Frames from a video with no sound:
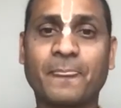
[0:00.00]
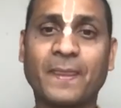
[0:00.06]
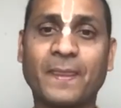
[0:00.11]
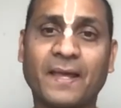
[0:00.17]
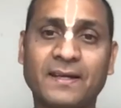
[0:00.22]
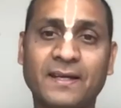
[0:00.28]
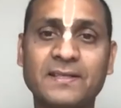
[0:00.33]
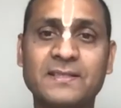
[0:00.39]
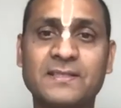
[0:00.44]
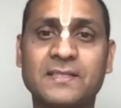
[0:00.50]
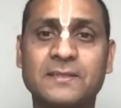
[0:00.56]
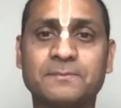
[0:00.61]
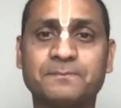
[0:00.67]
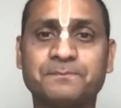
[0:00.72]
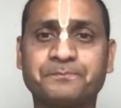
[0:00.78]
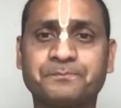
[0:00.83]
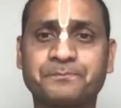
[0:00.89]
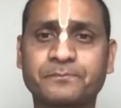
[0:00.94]
And hence,
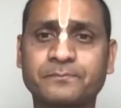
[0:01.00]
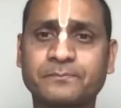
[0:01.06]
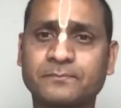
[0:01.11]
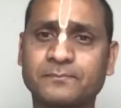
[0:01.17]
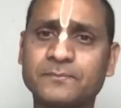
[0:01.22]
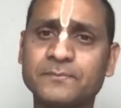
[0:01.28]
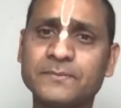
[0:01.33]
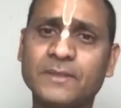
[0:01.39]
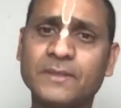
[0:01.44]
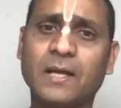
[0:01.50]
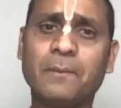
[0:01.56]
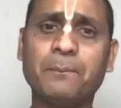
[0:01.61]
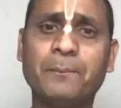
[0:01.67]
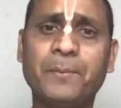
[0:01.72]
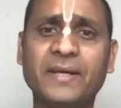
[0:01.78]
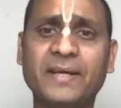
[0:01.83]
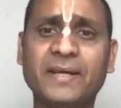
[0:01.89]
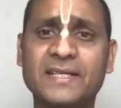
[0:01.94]

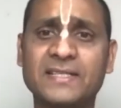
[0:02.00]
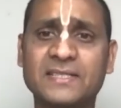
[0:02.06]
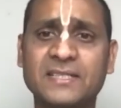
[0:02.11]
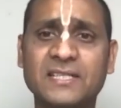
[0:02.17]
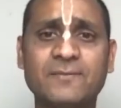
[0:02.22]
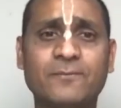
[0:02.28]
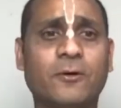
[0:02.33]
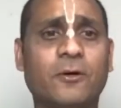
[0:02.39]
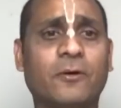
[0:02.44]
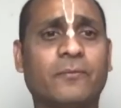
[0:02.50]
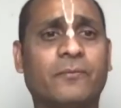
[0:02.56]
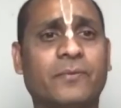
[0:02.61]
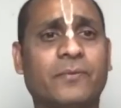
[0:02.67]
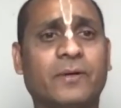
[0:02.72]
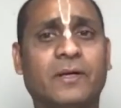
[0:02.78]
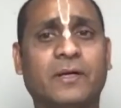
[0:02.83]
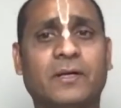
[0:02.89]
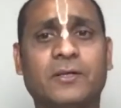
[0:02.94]
being asleep of
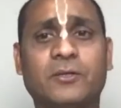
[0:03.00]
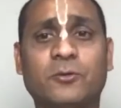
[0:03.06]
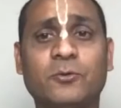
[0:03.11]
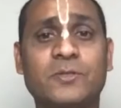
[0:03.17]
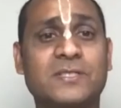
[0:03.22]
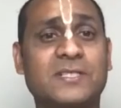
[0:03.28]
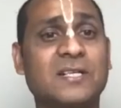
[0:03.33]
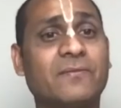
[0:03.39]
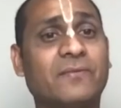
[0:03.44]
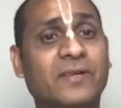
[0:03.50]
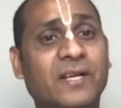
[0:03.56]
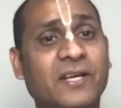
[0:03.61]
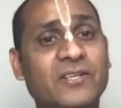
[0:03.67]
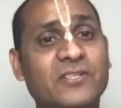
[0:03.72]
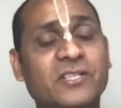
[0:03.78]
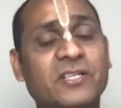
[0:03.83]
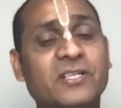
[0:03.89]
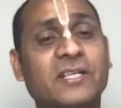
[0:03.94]
to
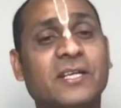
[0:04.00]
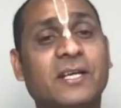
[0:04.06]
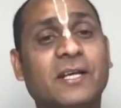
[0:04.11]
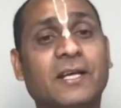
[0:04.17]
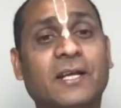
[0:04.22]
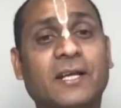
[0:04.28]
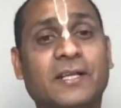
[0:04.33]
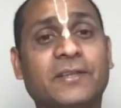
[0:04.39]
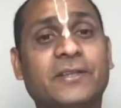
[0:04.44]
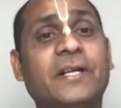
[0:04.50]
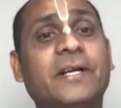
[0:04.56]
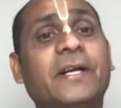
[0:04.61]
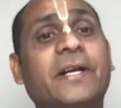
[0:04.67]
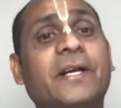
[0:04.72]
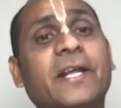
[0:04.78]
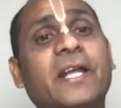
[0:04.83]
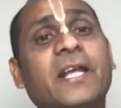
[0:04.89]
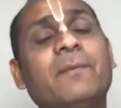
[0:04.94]
self-realization, they
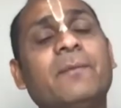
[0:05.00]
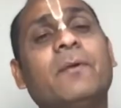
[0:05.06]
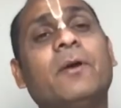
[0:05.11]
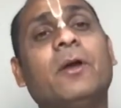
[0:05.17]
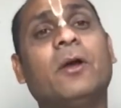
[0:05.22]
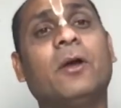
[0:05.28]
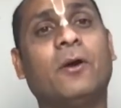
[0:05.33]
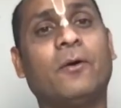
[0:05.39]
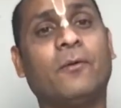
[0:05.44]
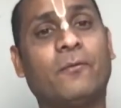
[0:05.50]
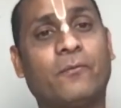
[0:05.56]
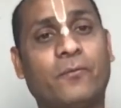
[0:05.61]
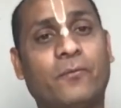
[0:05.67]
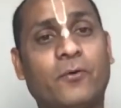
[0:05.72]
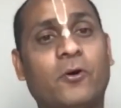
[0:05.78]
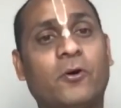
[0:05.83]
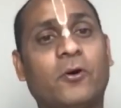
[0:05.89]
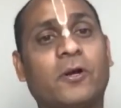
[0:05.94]
dream
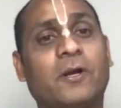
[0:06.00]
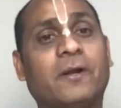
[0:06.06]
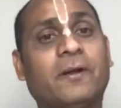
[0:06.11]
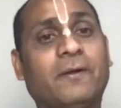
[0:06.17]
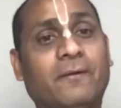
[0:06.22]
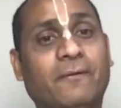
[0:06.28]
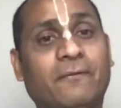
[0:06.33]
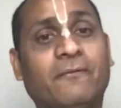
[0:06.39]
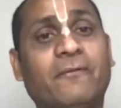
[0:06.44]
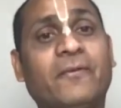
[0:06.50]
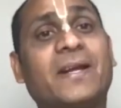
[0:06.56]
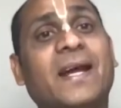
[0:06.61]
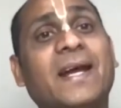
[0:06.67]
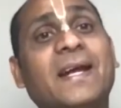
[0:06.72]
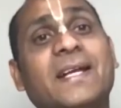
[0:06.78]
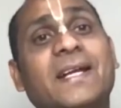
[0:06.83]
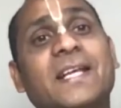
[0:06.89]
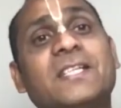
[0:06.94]
for
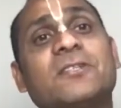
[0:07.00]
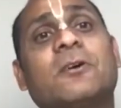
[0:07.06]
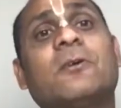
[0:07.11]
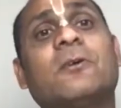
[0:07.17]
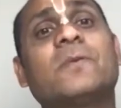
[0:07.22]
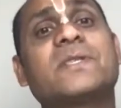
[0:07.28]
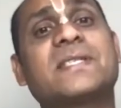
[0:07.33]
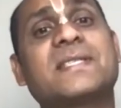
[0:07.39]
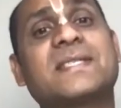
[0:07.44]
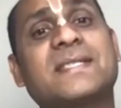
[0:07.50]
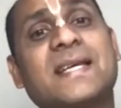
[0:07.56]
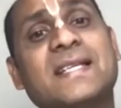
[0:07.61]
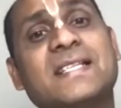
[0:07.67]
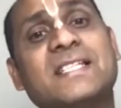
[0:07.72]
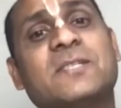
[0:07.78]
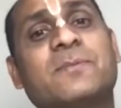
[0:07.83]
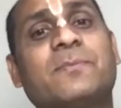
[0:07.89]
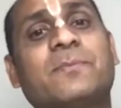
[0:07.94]
varieties of sense